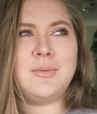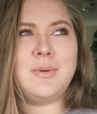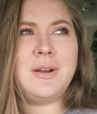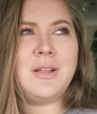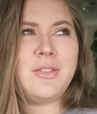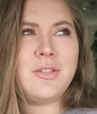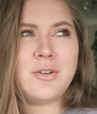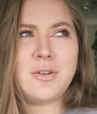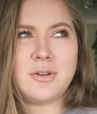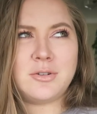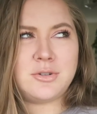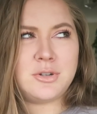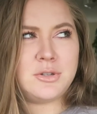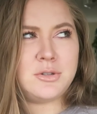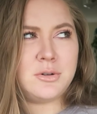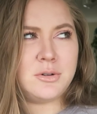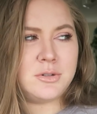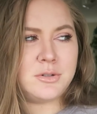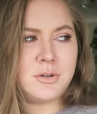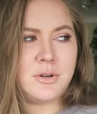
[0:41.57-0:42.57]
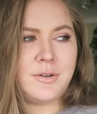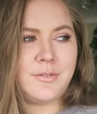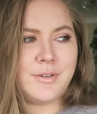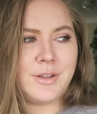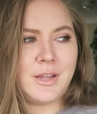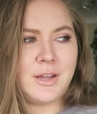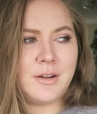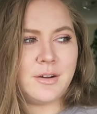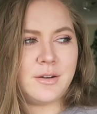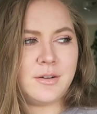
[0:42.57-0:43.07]
What other grocery stores are even
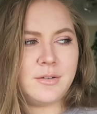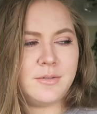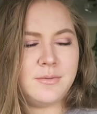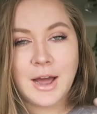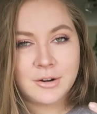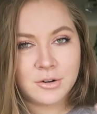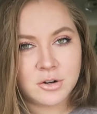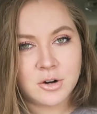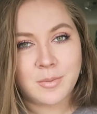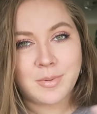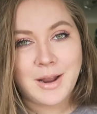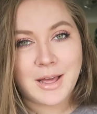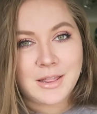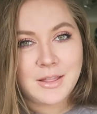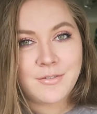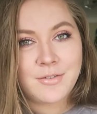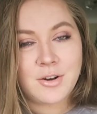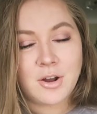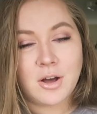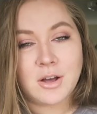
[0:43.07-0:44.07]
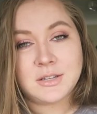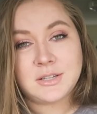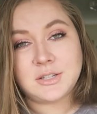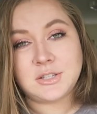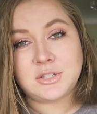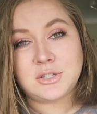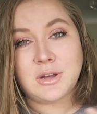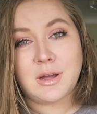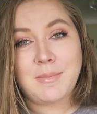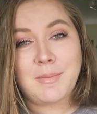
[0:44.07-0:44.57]
here? I don't know, but I live in
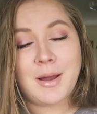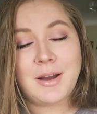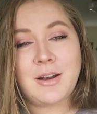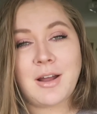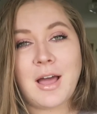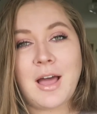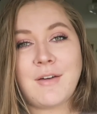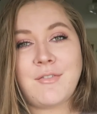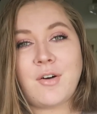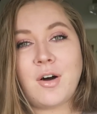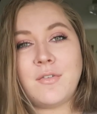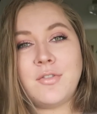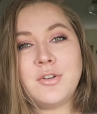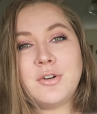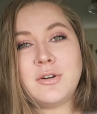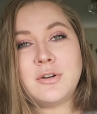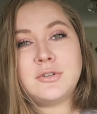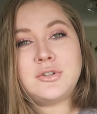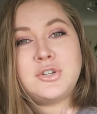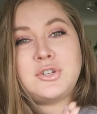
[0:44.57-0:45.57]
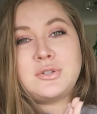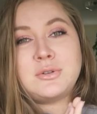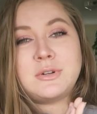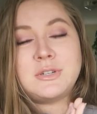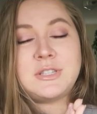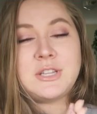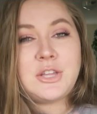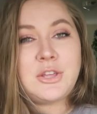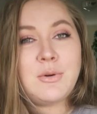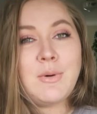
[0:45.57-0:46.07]
Austin, so I might not have all the grocery
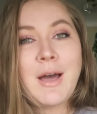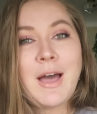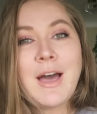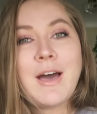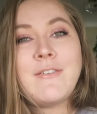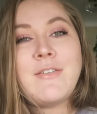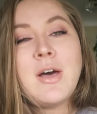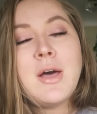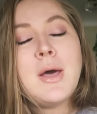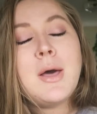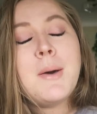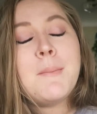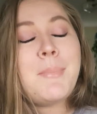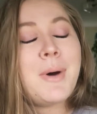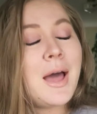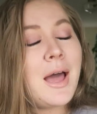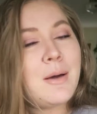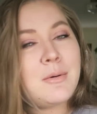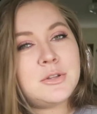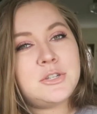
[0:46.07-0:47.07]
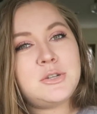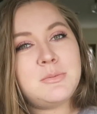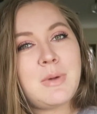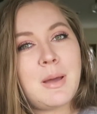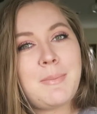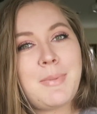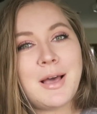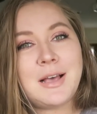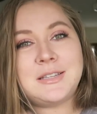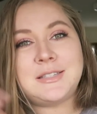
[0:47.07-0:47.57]
stores that you have, but I will do
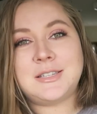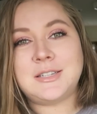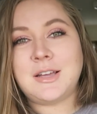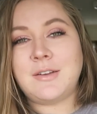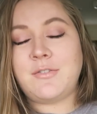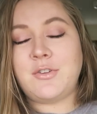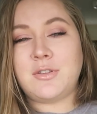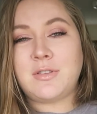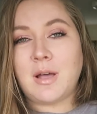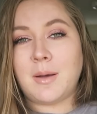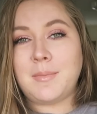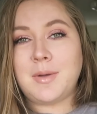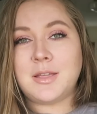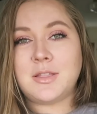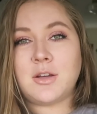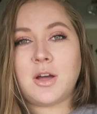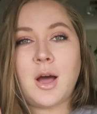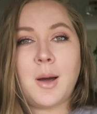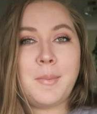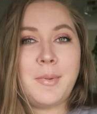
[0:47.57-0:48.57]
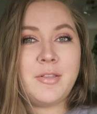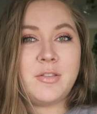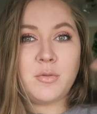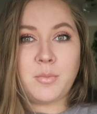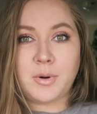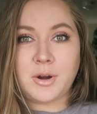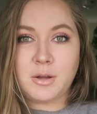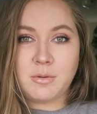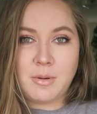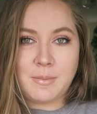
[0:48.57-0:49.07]
my best if you tell me in the comments
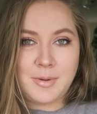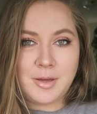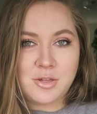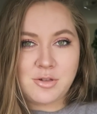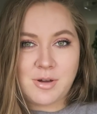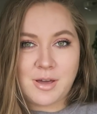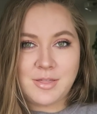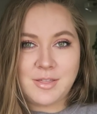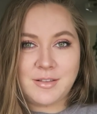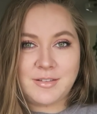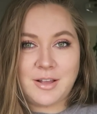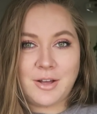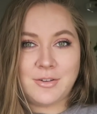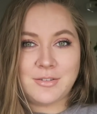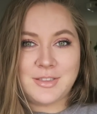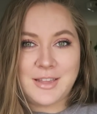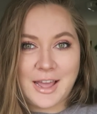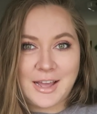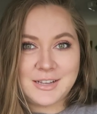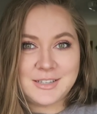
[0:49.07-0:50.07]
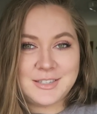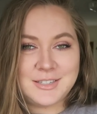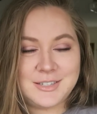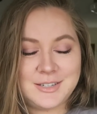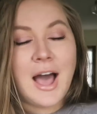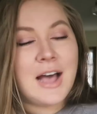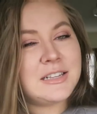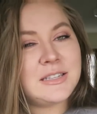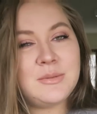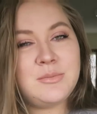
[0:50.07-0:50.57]
where you want me to try this out next.
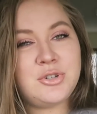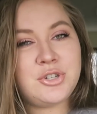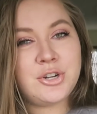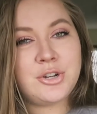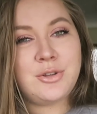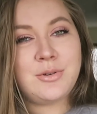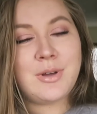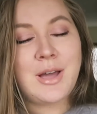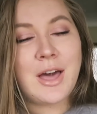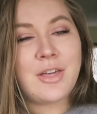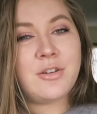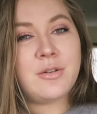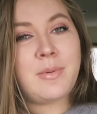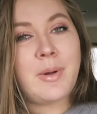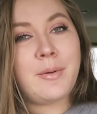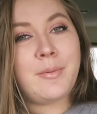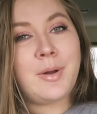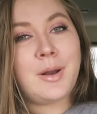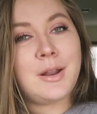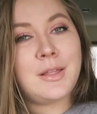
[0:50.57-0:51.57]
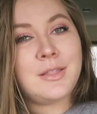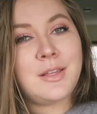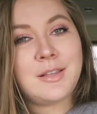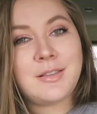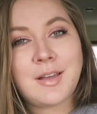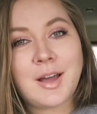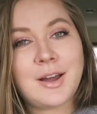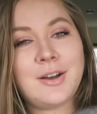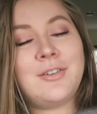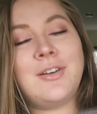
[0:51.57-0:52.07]
As I'm sure you gathered by reading the
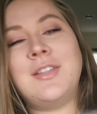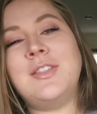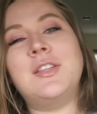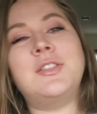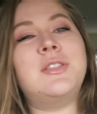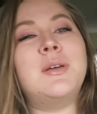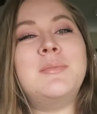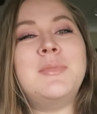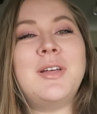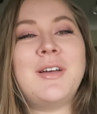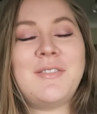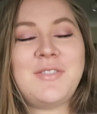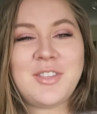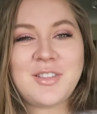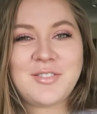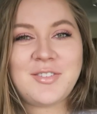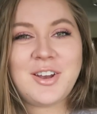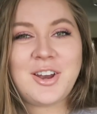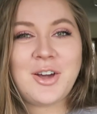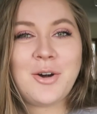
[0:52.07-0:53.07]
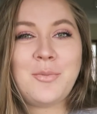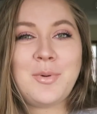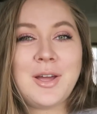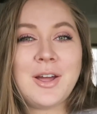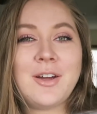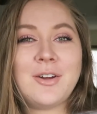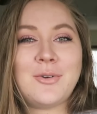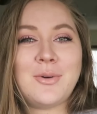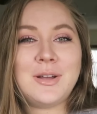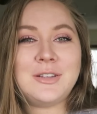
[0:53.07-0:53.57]
title and the thumbnail of this video, we
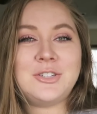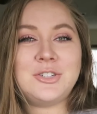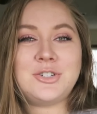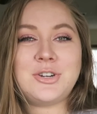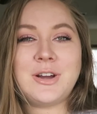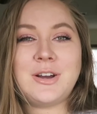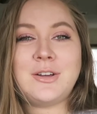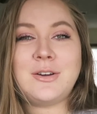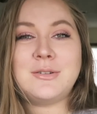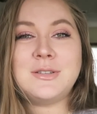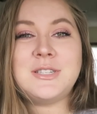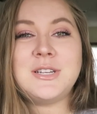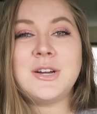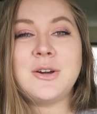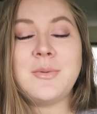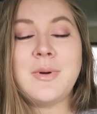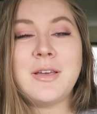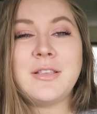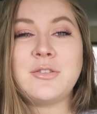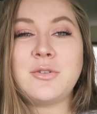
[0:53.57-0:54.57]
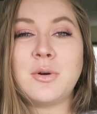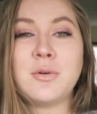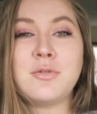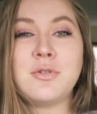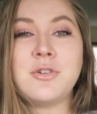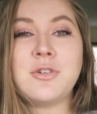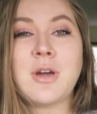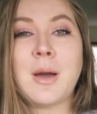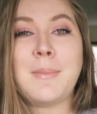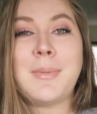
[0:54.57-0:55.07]
are going to try to go zero waste
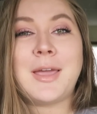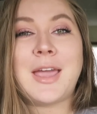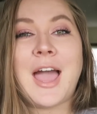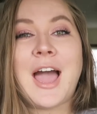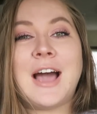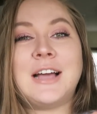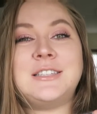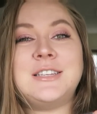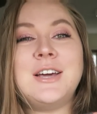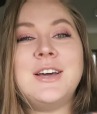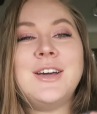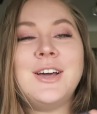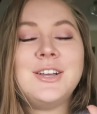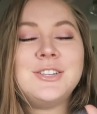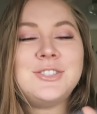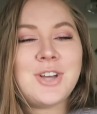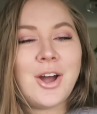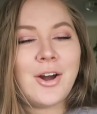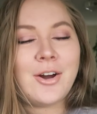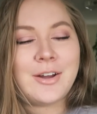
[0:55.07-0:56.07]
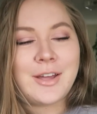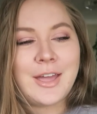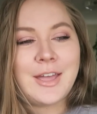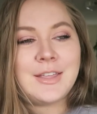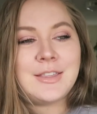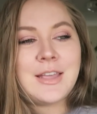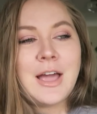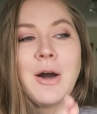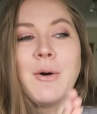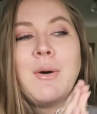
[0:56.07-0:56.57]
grocery shopping at
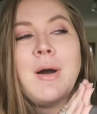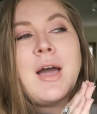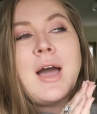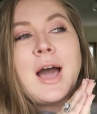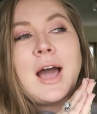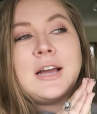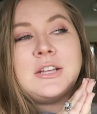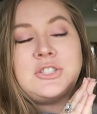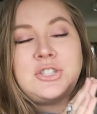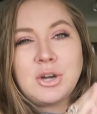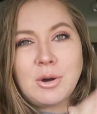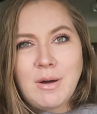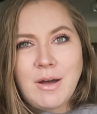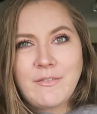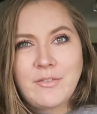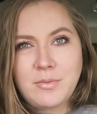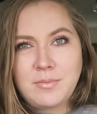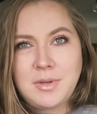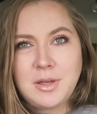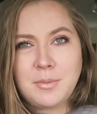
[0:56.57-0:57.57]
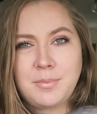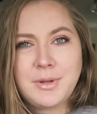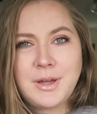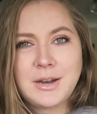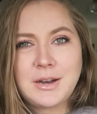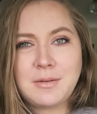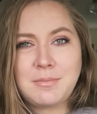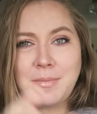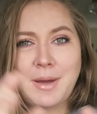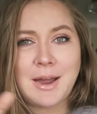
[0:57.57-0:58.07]
Target. Now, I don't have a meal
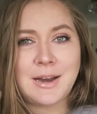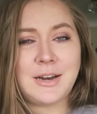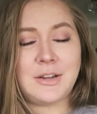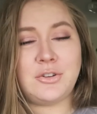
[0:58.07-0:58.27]
plan in mind.